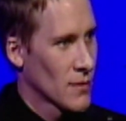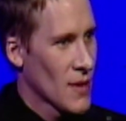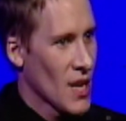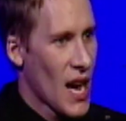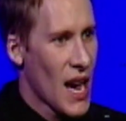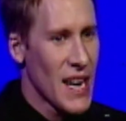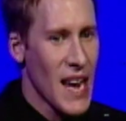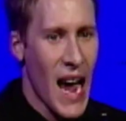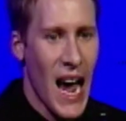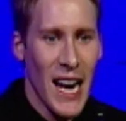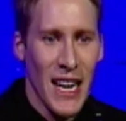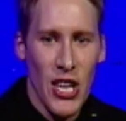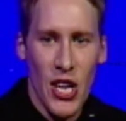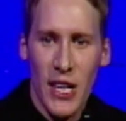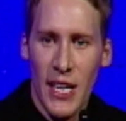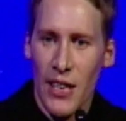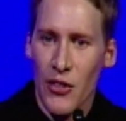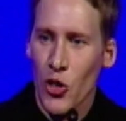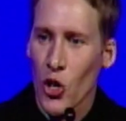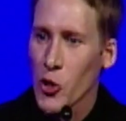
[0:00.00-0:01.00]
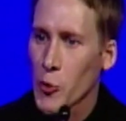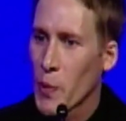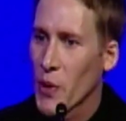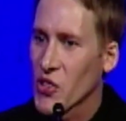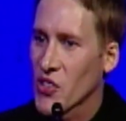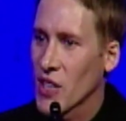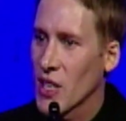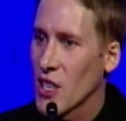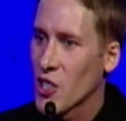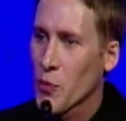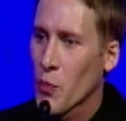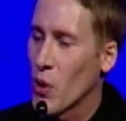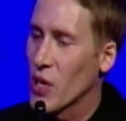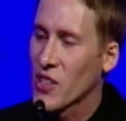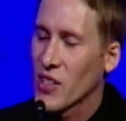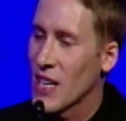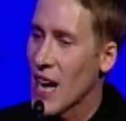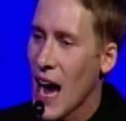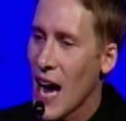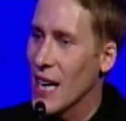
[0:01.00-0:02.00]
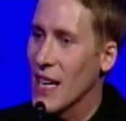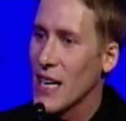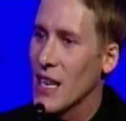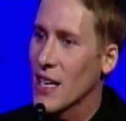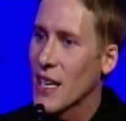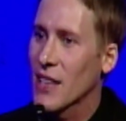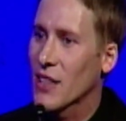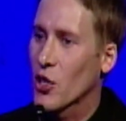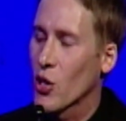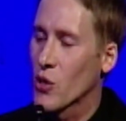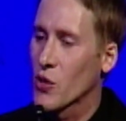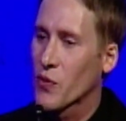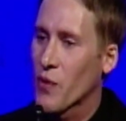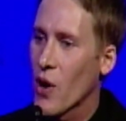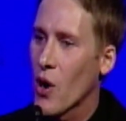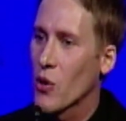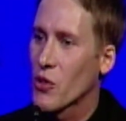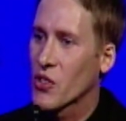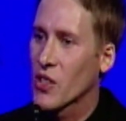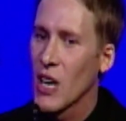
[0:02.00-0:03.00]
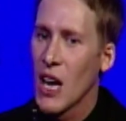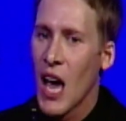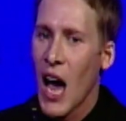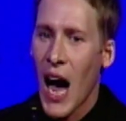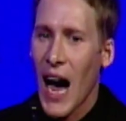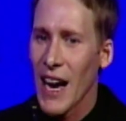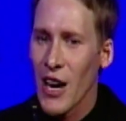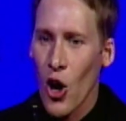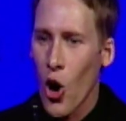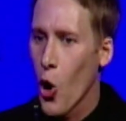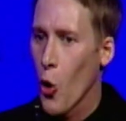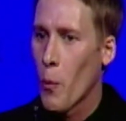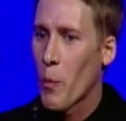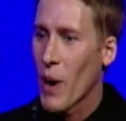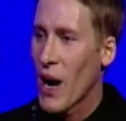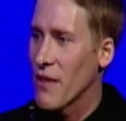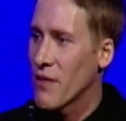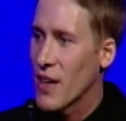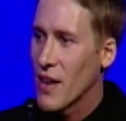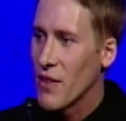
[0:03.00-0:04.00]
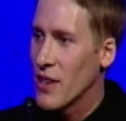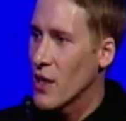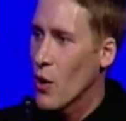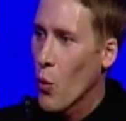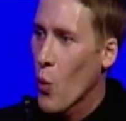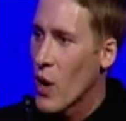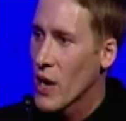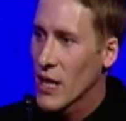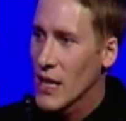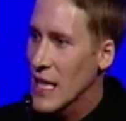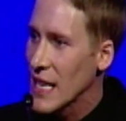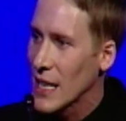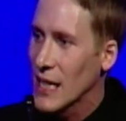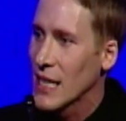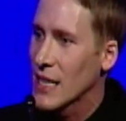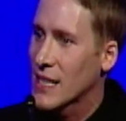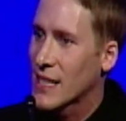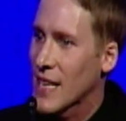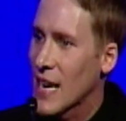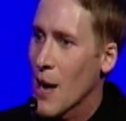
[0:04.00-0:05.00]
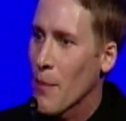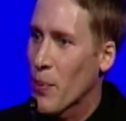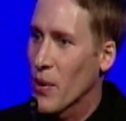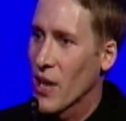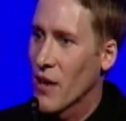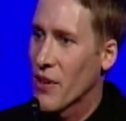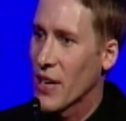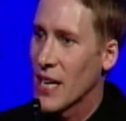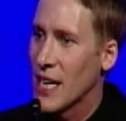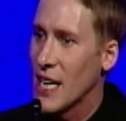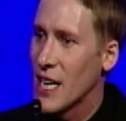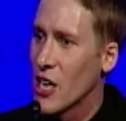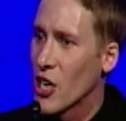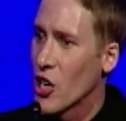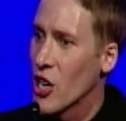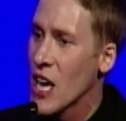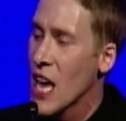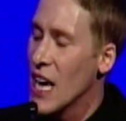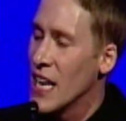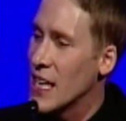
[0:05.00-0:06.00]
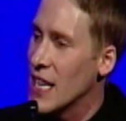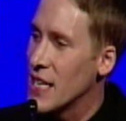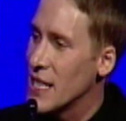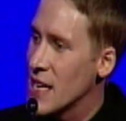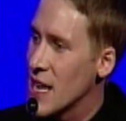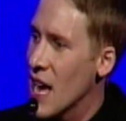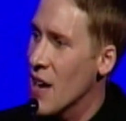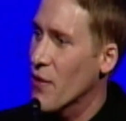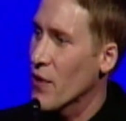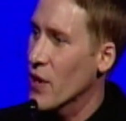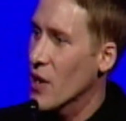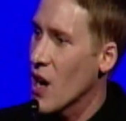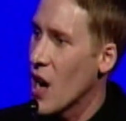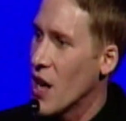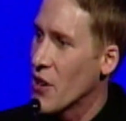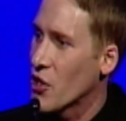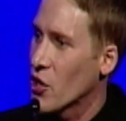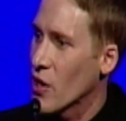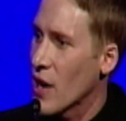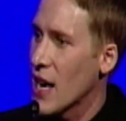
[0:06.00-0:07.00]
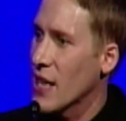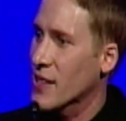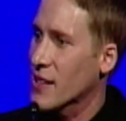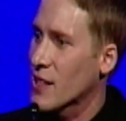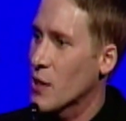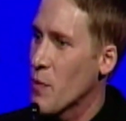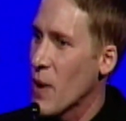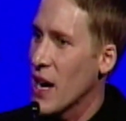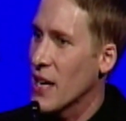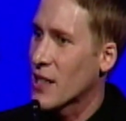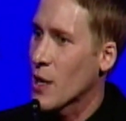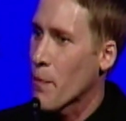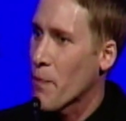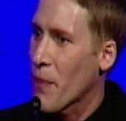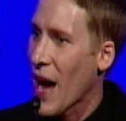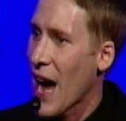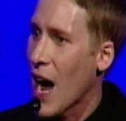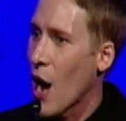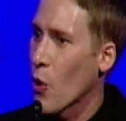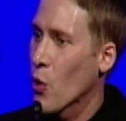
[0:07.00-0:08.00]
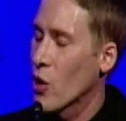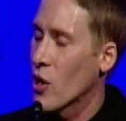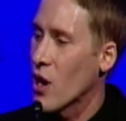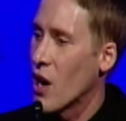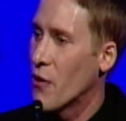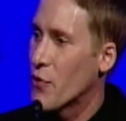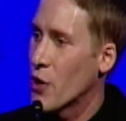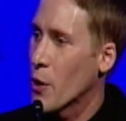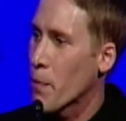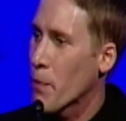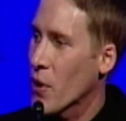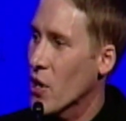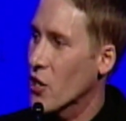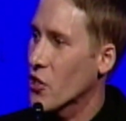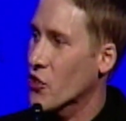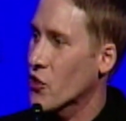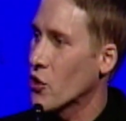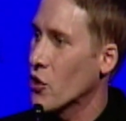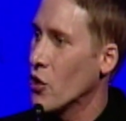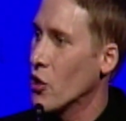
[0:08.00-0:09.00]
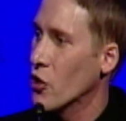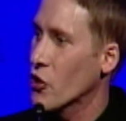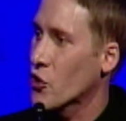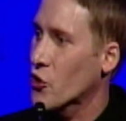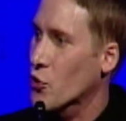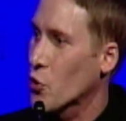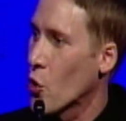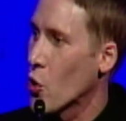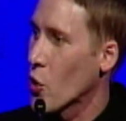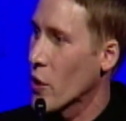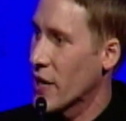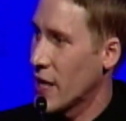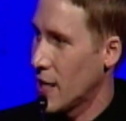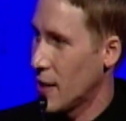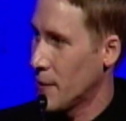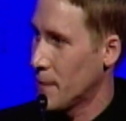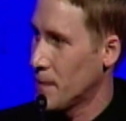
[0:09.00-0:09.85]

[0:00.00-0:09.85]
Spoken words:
And how do you get those percentage points? And how do you get those votes? I hope I've given you one little example of it here. You never underestimate the power of your personal story.